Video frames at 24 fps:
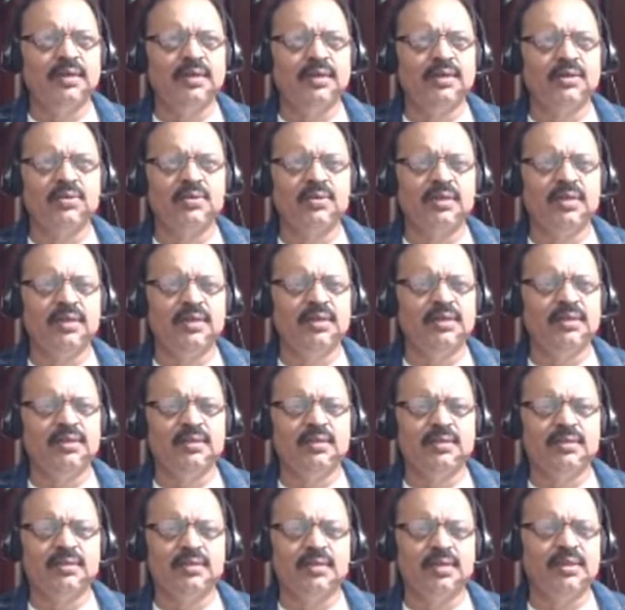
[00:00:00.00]
and
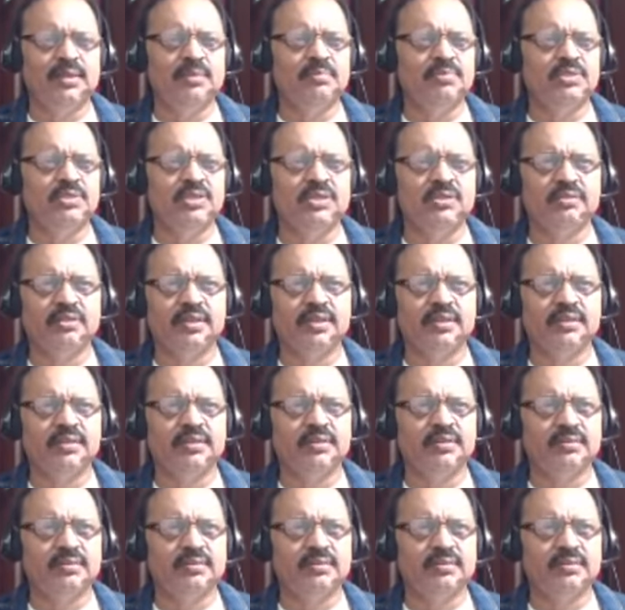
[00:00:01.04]
routine seldom generate